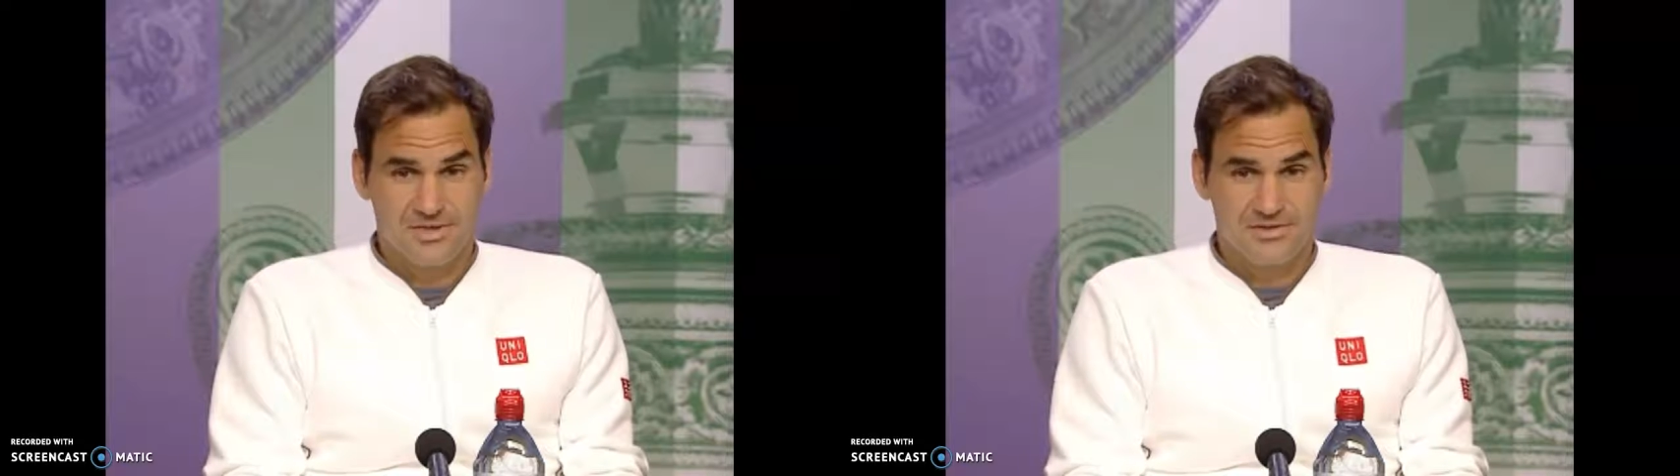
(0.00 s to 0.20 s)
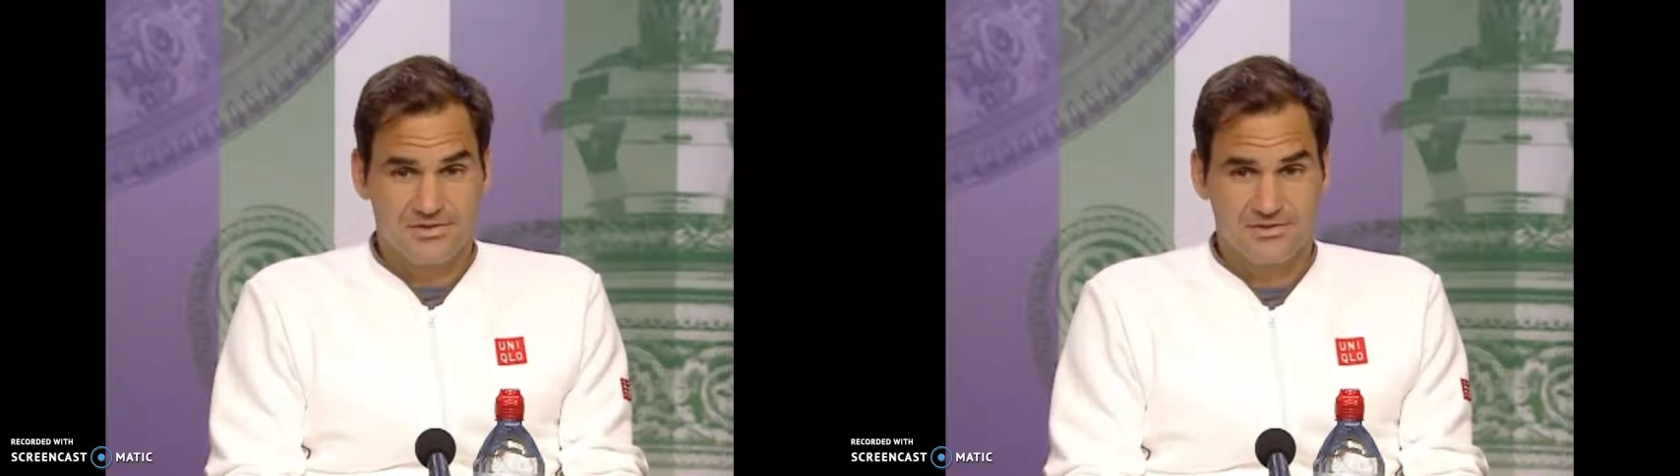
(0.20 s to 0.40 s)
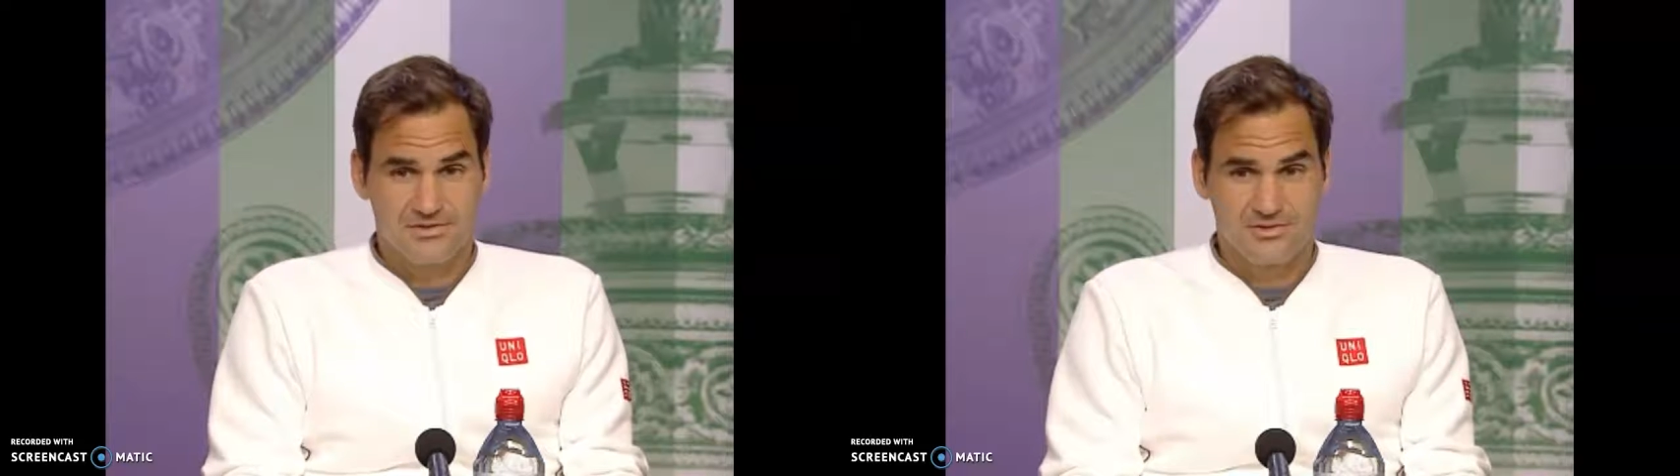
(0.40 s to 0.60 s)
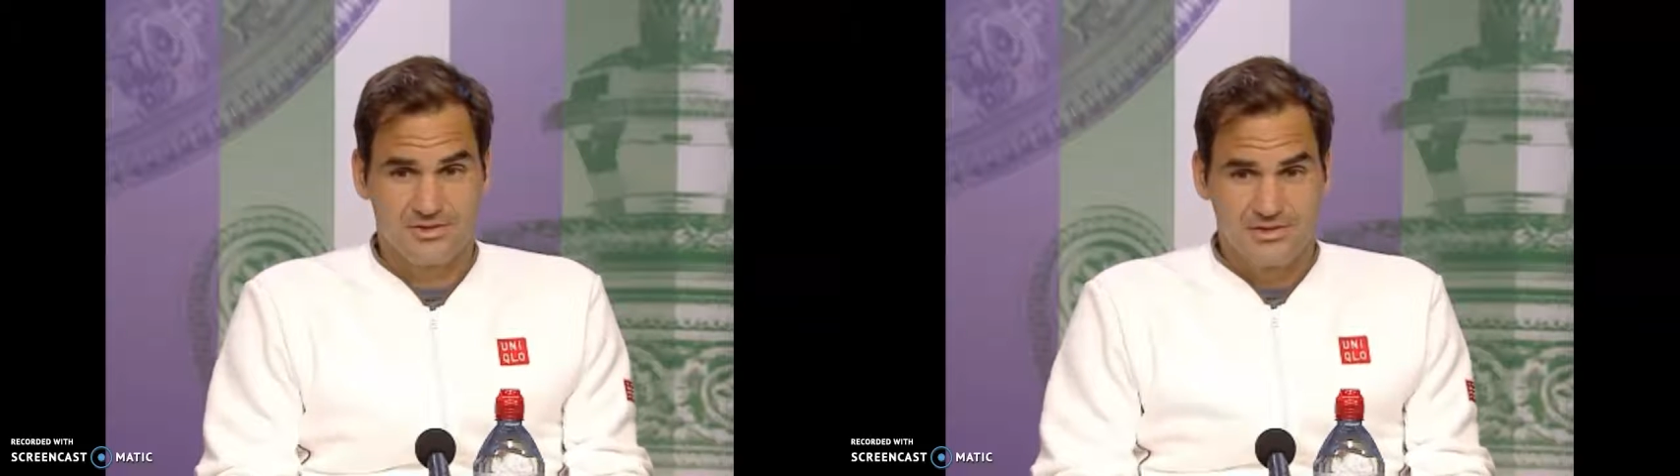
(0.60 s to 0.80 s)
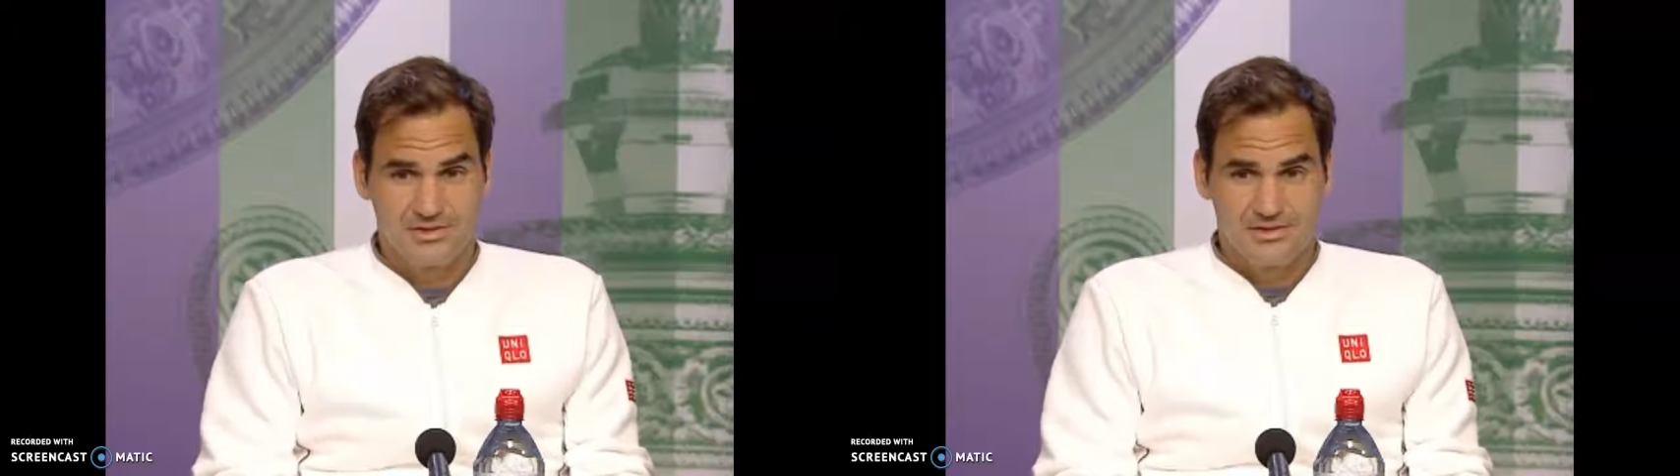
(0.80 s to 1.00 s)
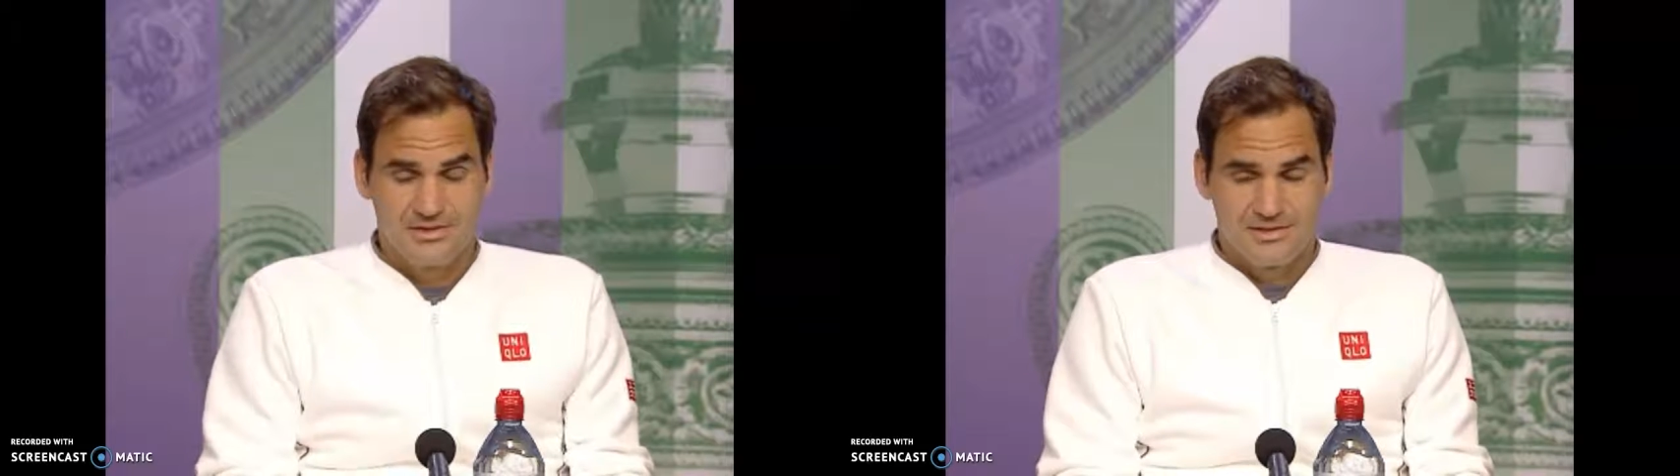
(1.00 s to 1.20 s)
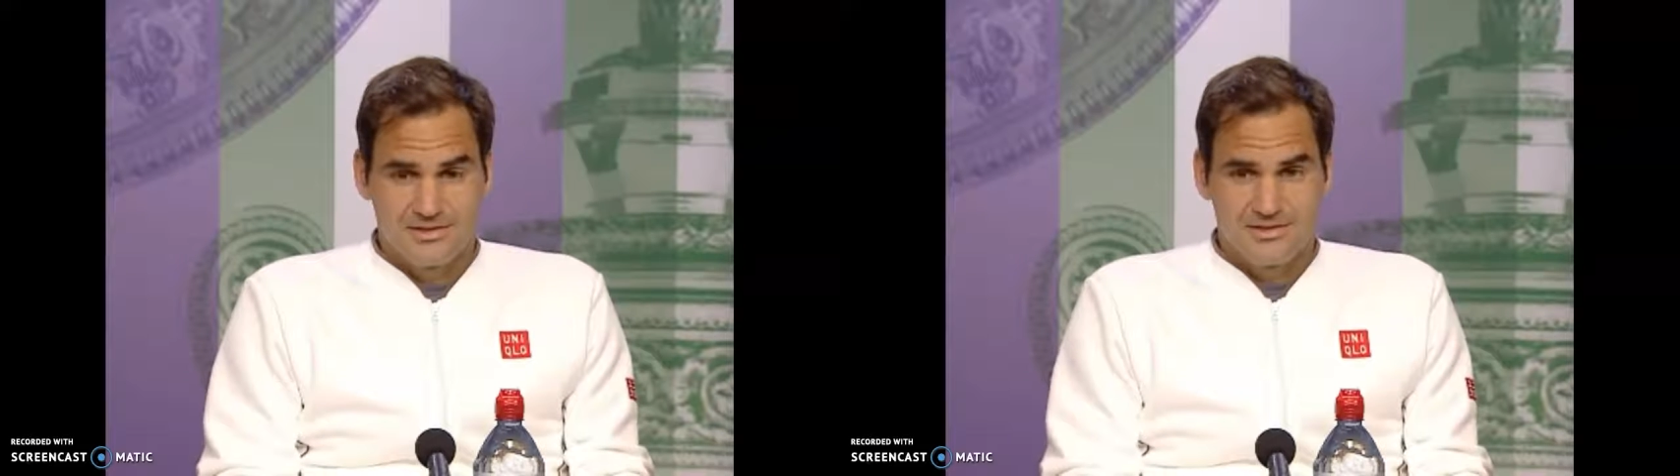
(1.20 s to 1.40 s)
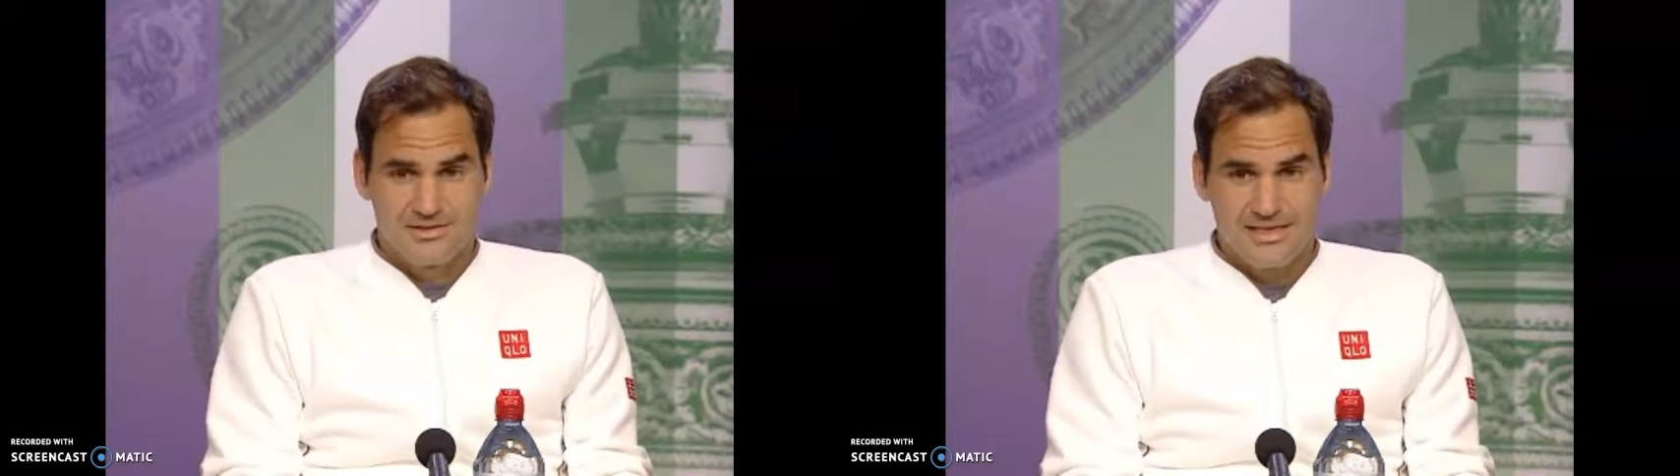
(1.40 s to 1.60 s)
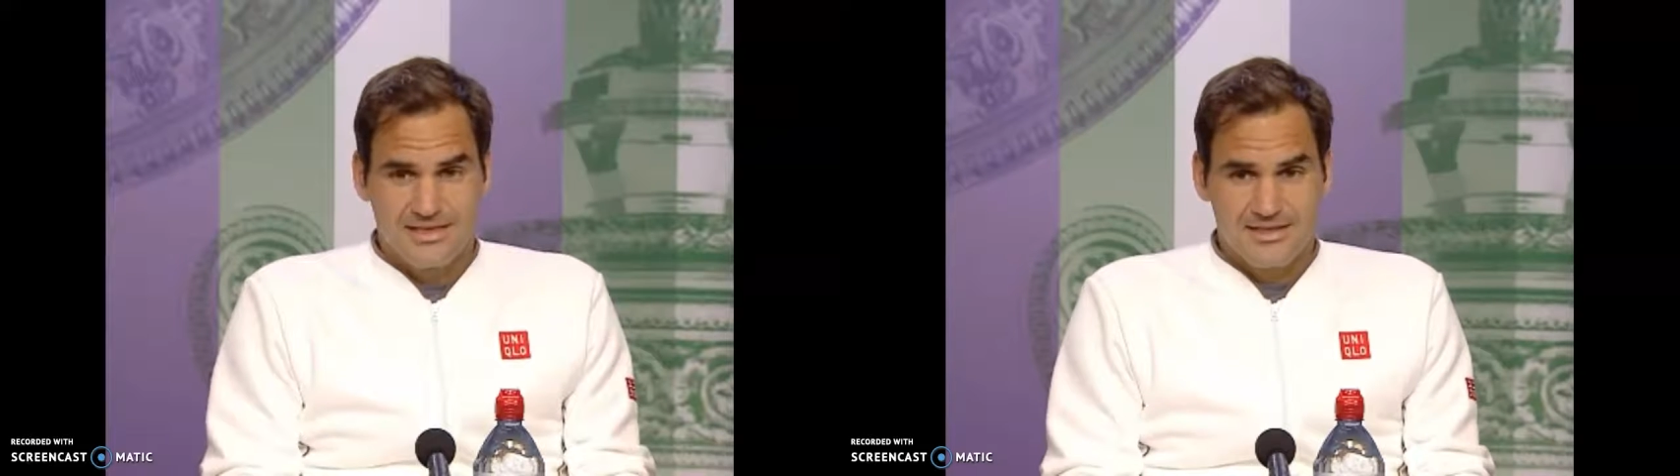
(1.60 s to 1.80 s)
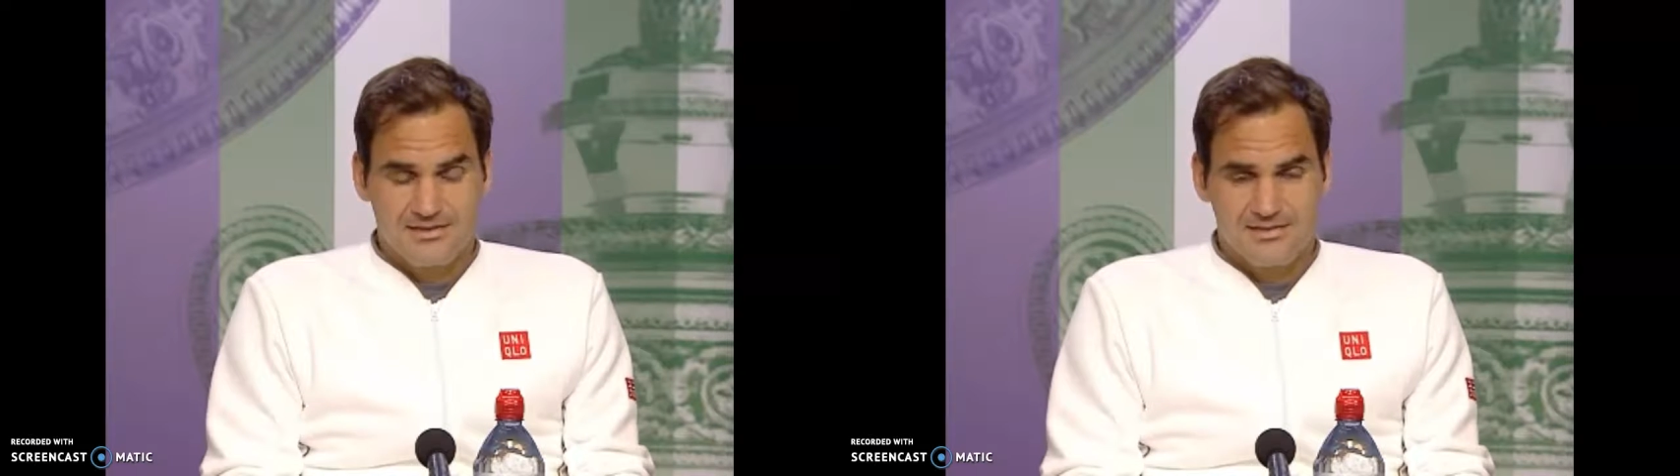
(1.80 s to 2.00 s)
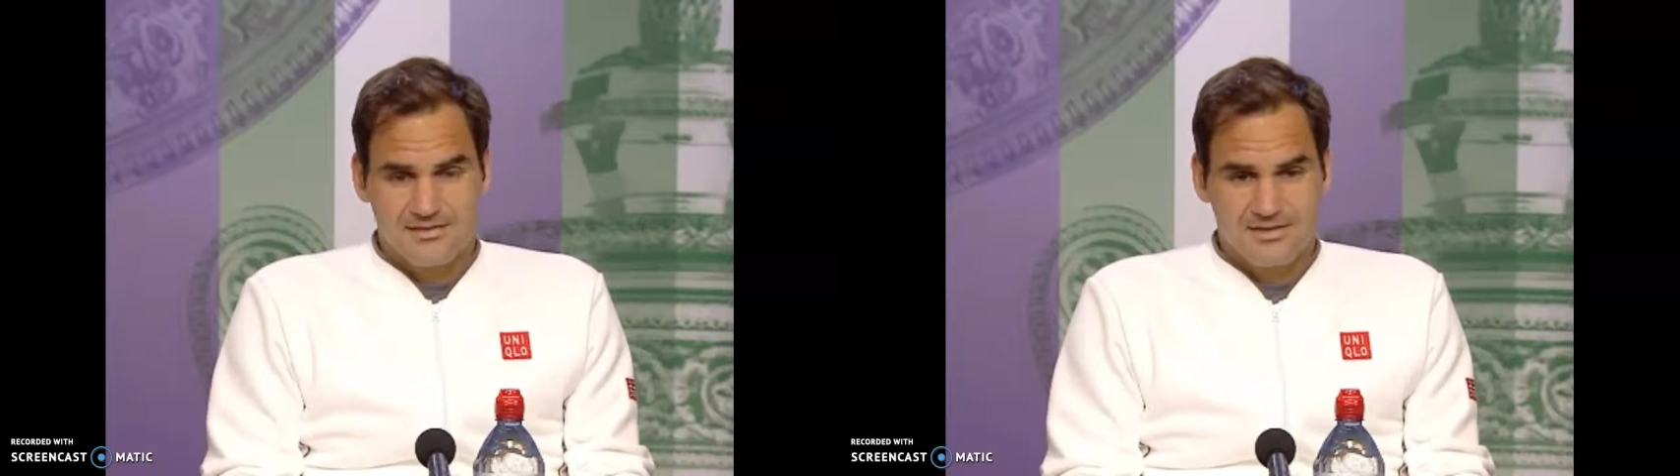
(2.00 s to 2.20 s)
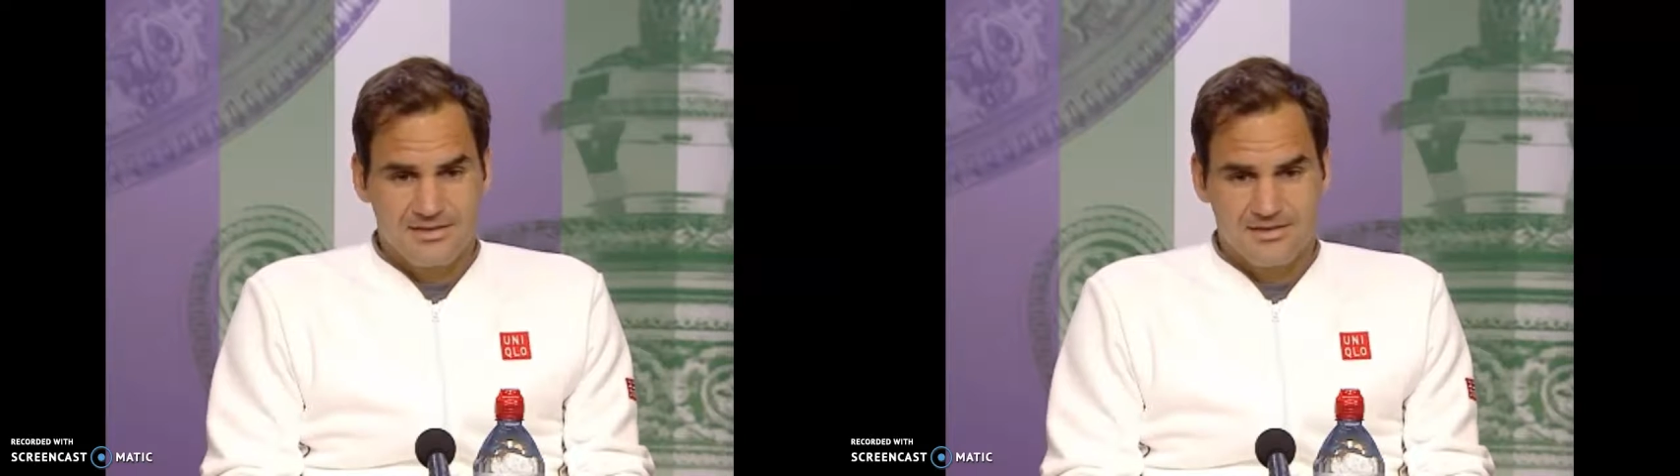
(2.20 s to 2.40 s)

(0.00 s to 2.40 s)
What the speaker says: first walking up slowly to the stage